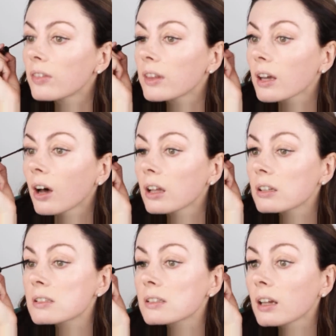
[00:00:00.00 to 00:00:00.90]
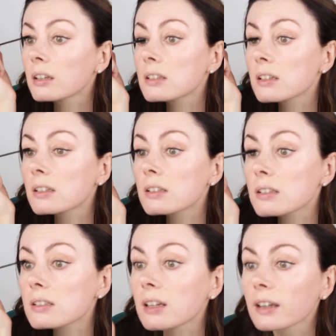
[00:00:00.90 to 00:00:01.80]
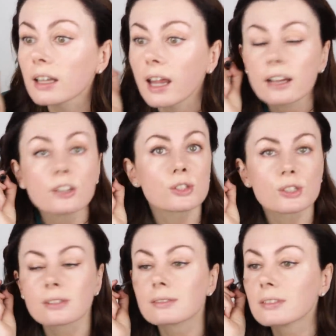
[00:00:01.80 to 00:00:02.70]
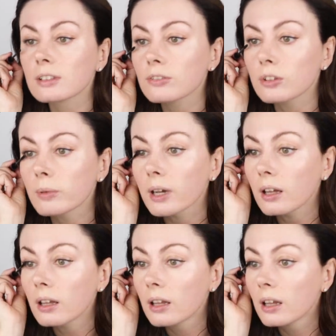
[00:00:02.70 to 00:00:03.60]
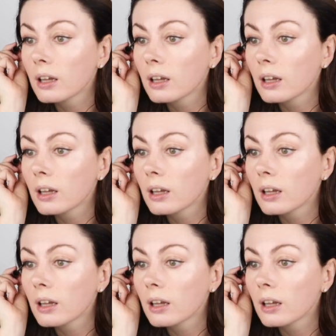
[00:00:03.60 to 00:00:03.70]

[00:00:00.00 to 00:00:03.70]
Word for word: the undone done lash, if you will.